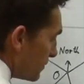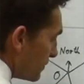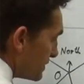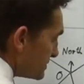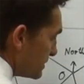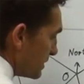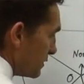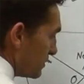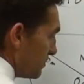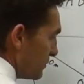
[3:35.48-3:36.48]
that's the
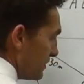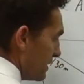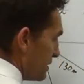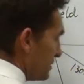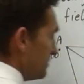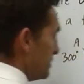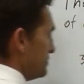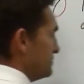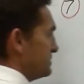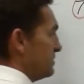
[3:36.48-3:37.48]
angle you want, the angle in the
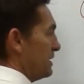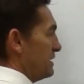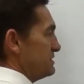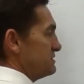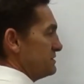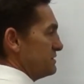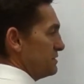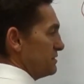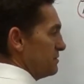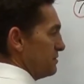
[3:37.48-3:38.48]
middle. So A is
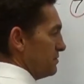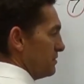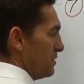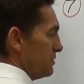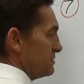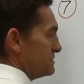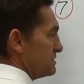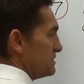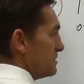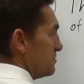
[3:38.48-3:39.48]
there, O is
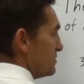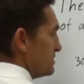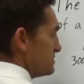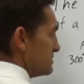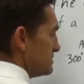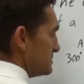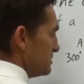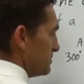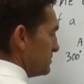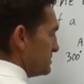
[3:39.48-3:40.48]
there, and B is there, so
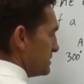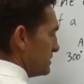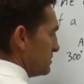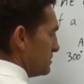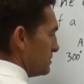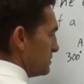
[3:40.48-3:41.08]
you want this angle.